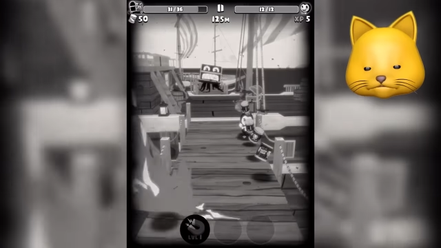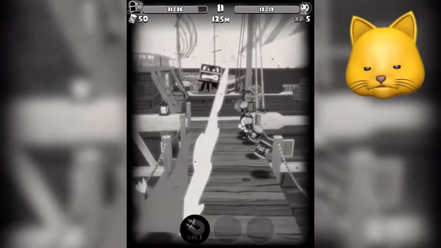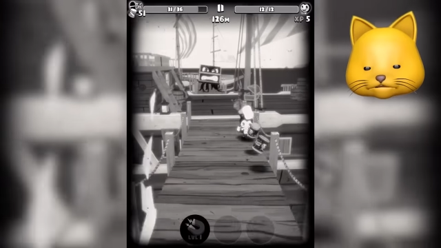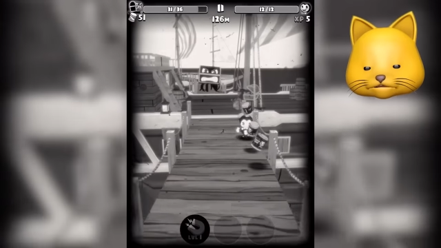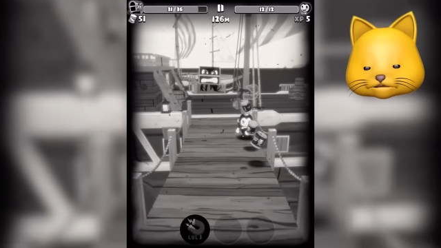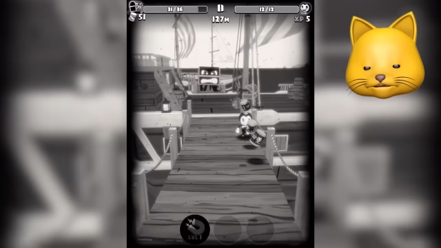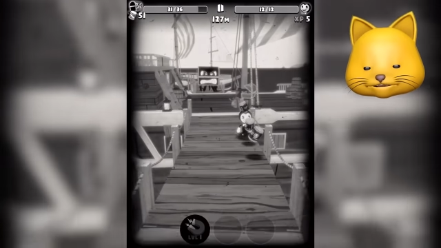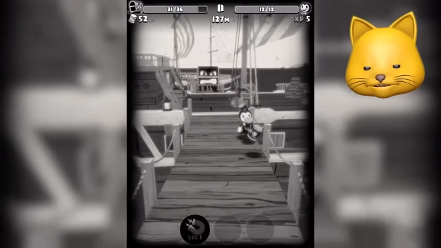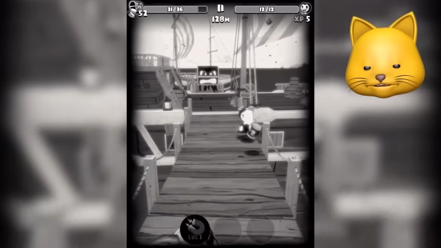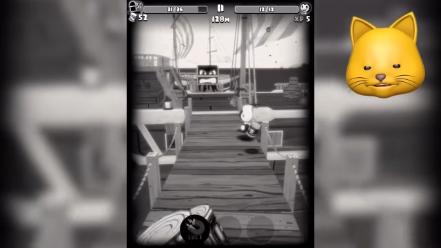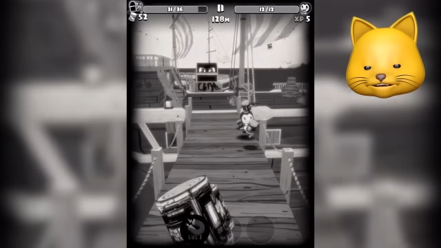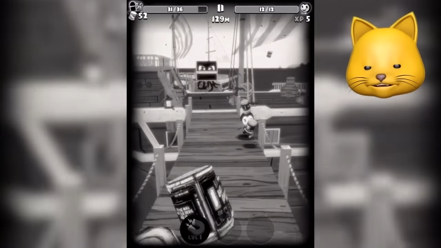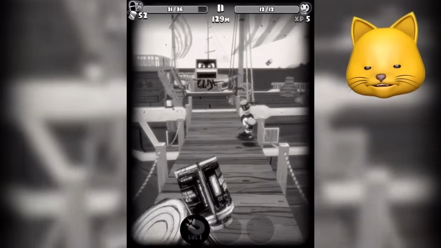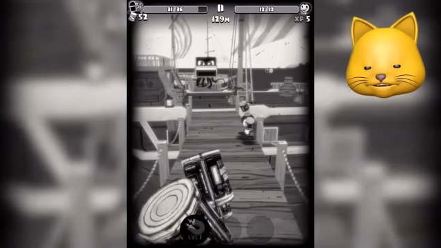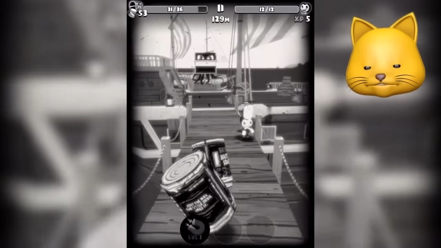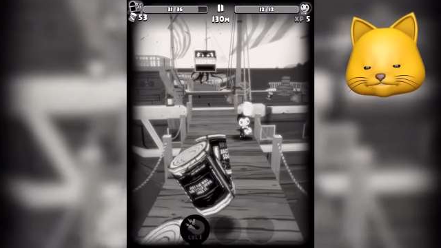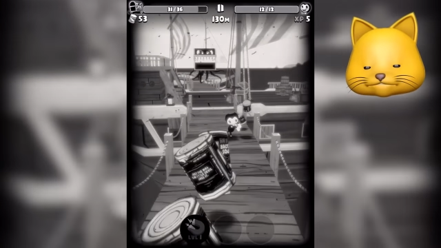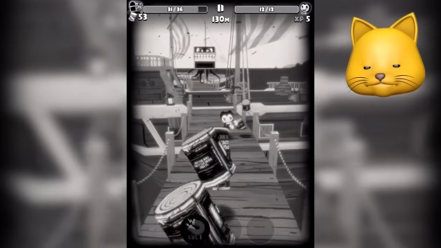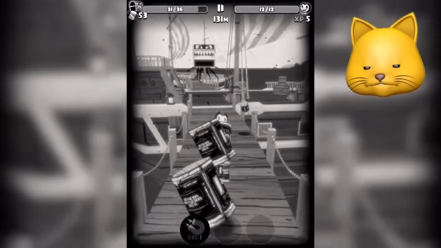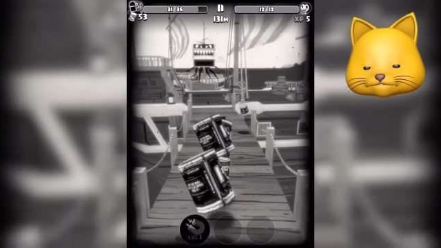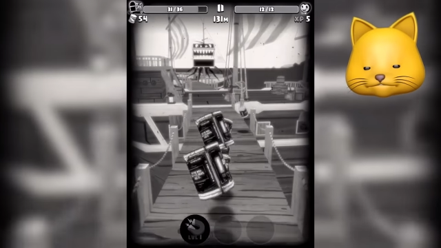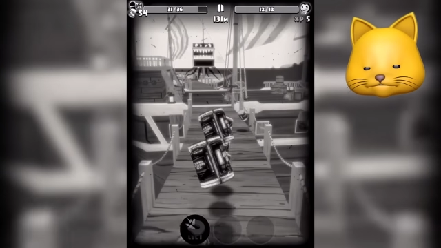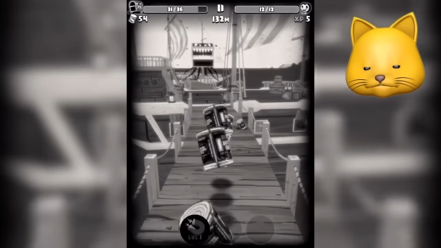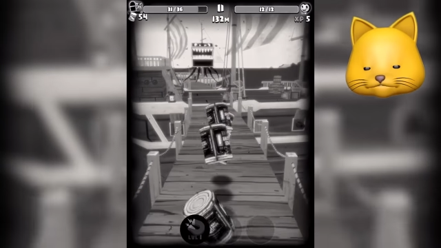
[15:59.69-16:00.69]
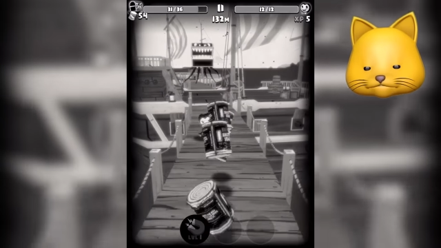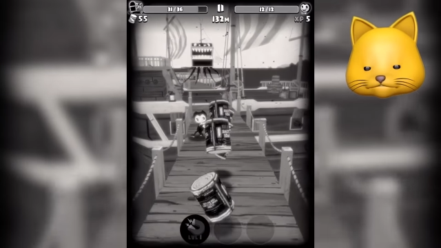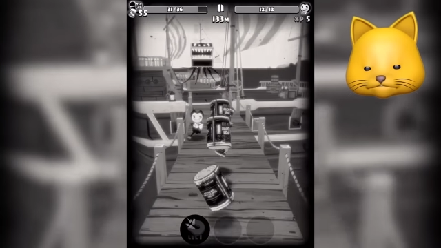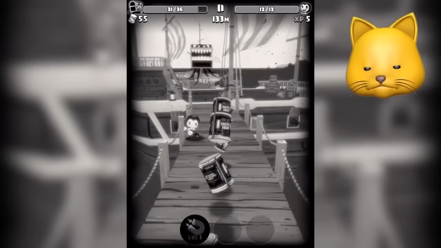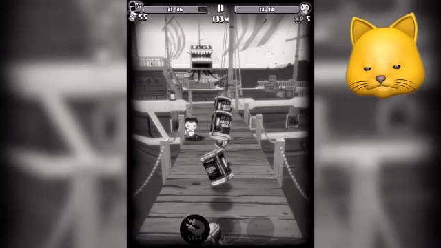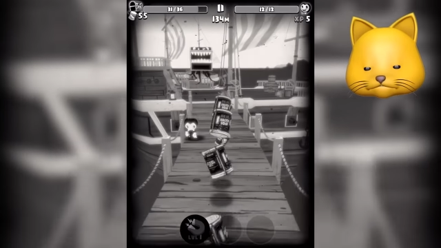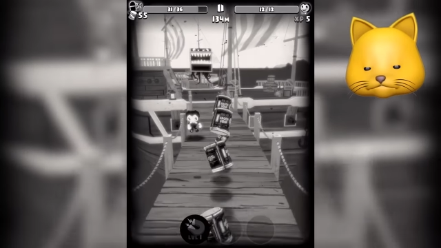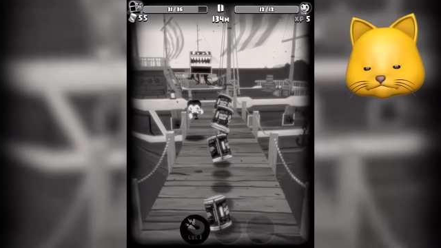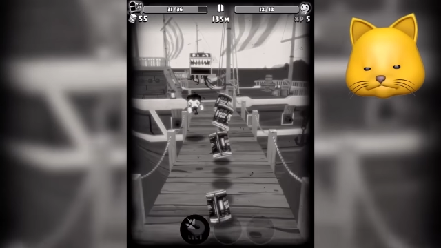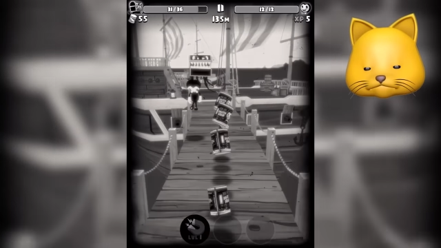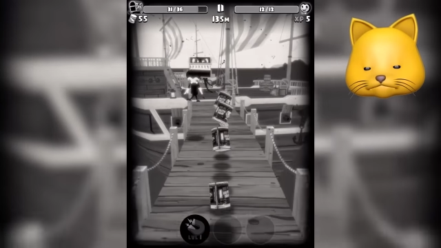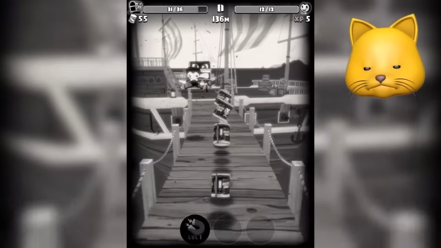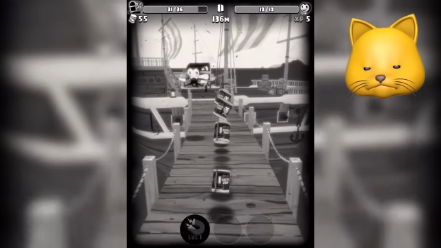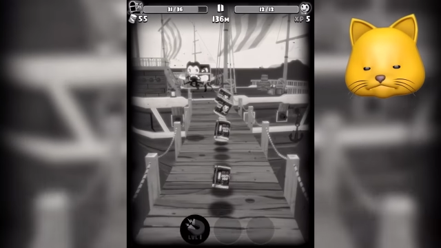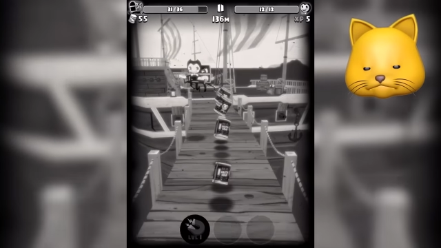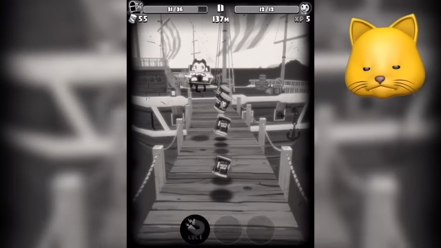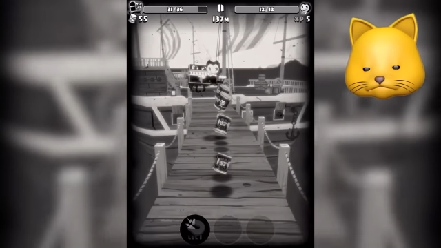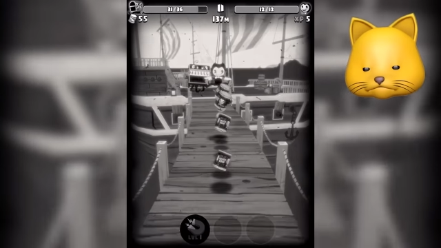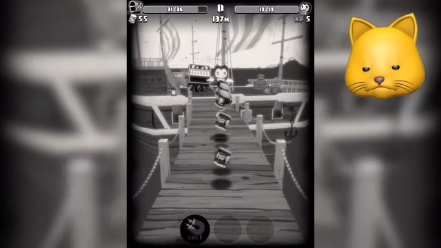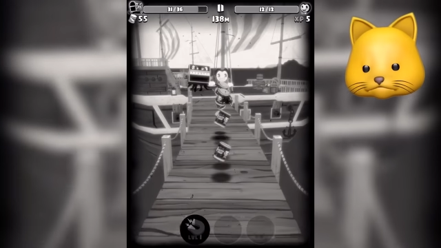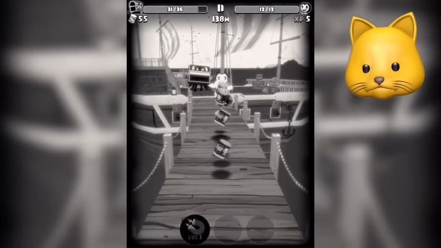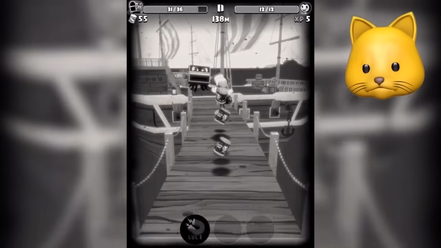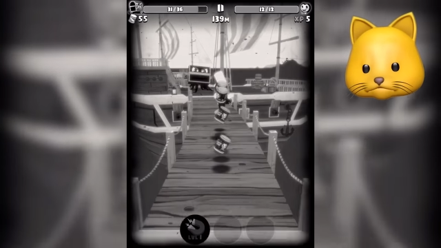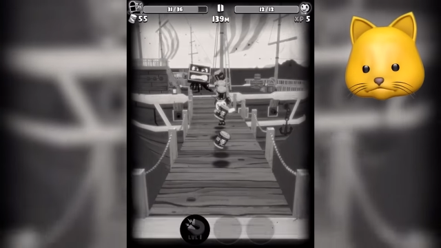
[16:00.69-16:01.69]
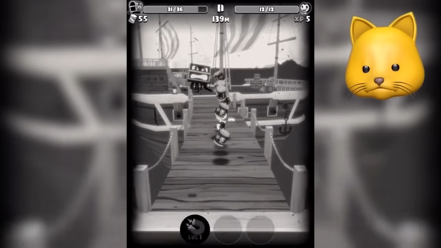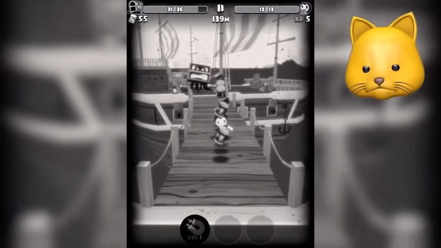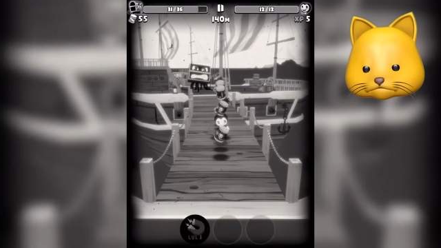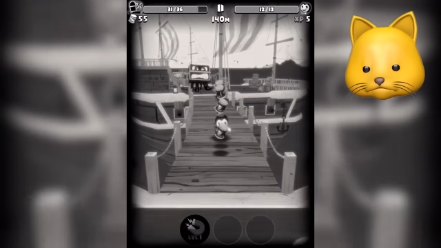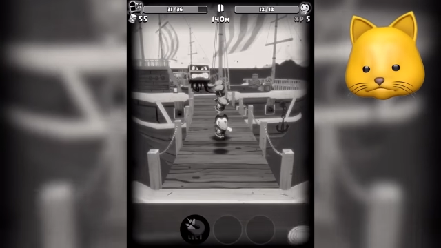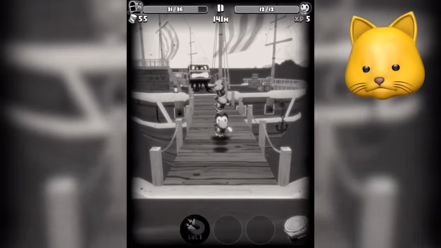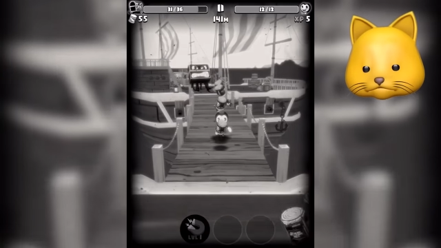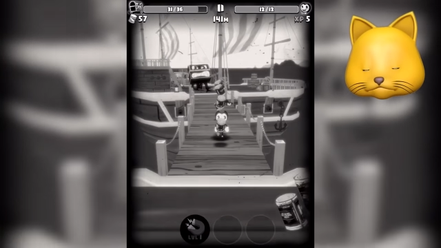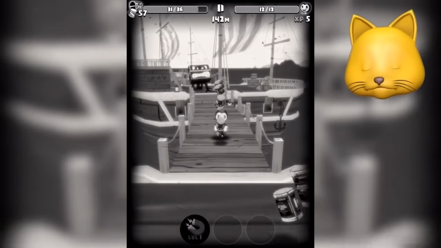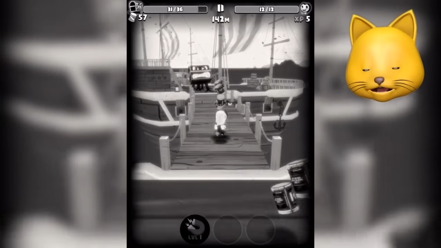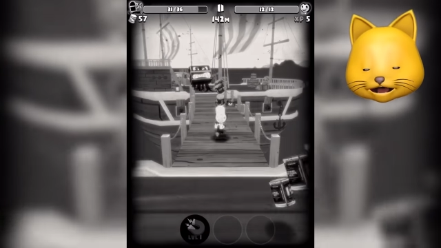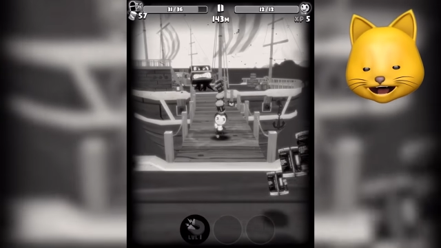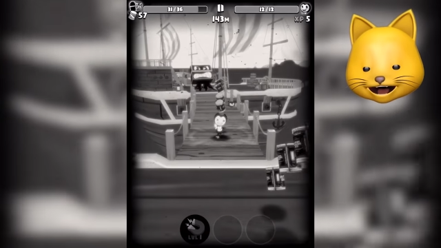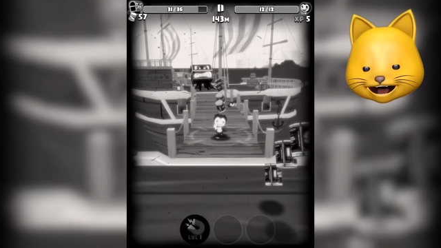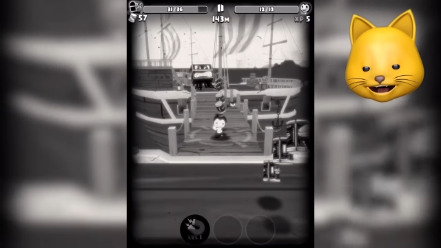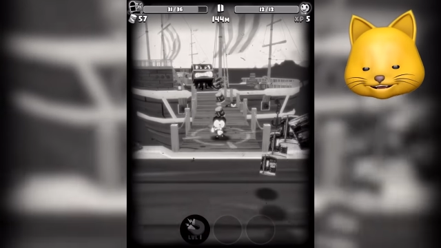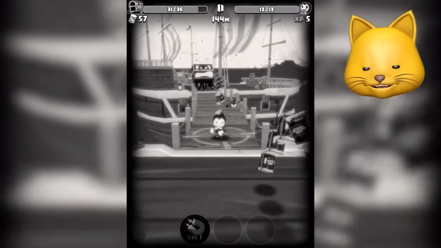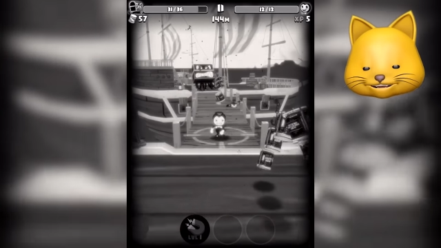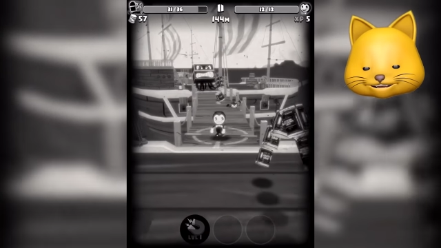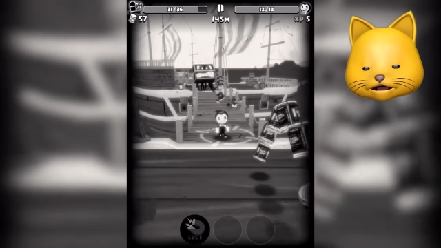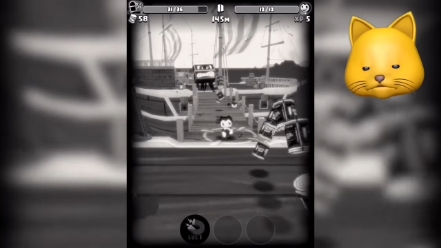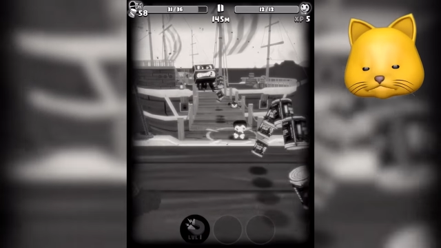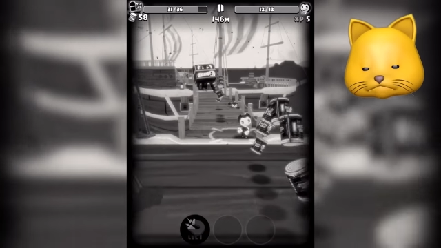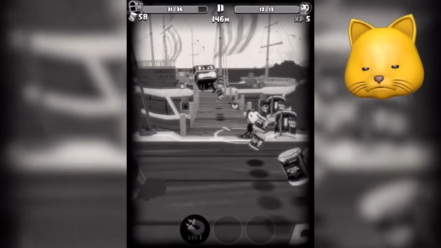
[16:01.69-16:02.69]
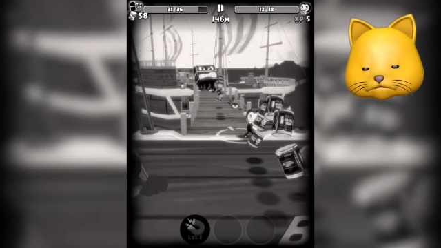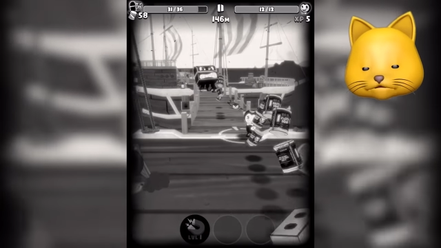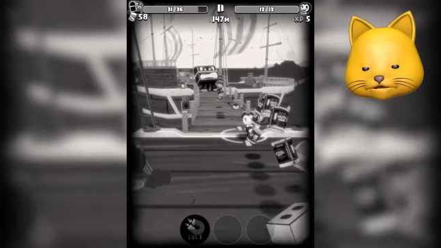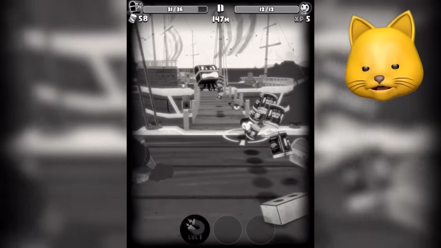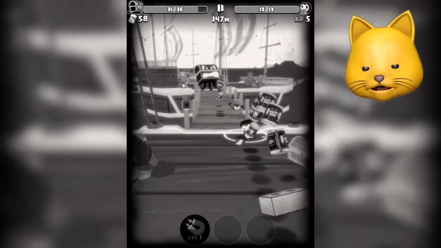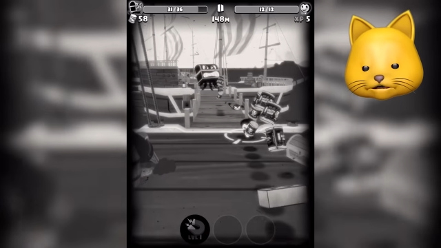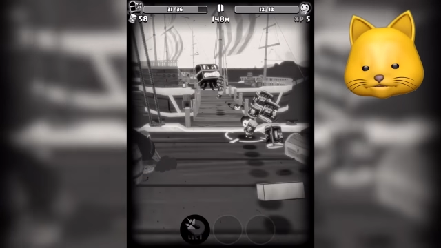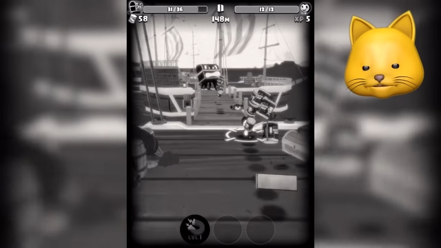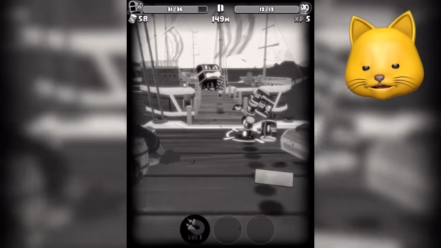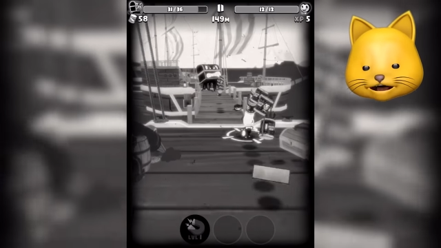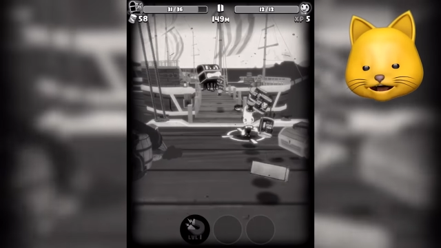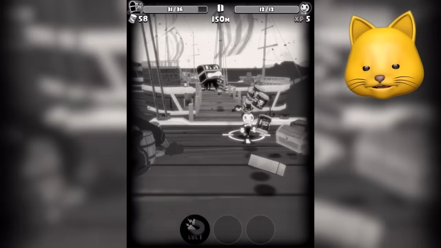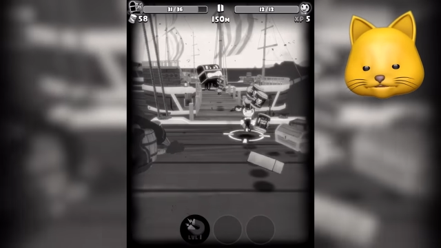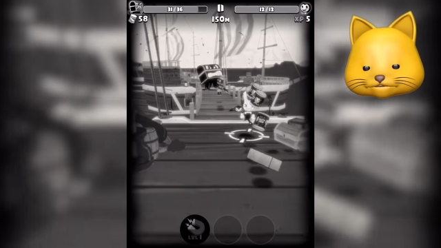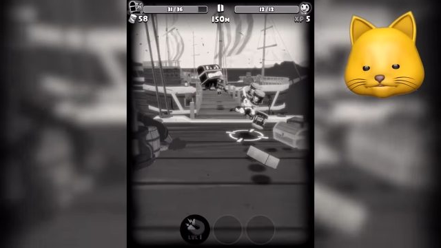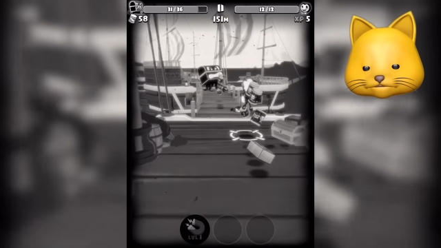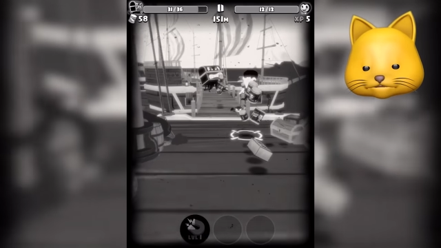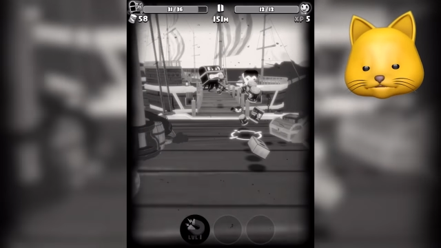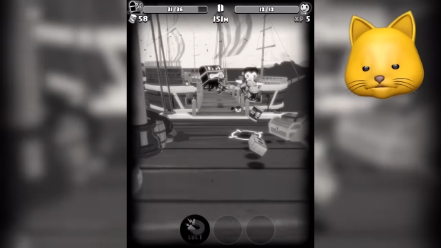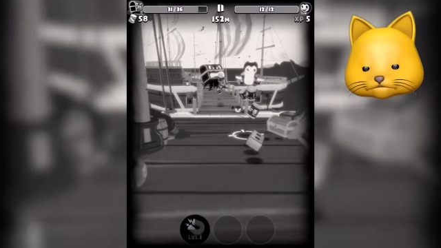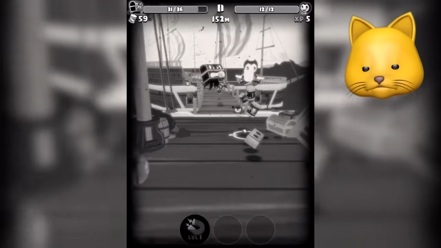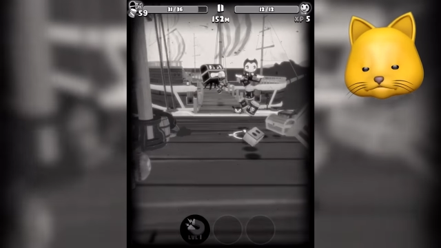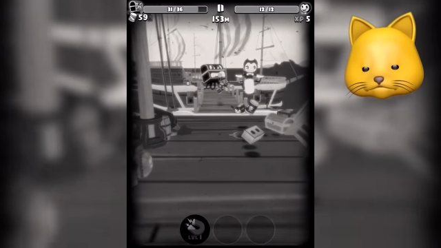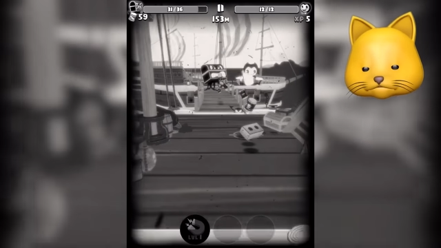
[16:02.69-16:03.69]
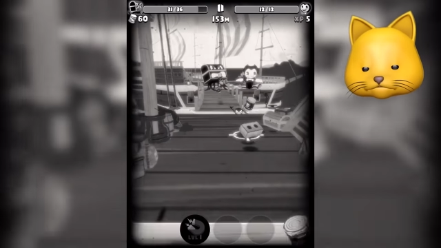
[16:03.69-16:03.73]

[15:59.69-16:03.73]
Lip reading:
(no speaker visible)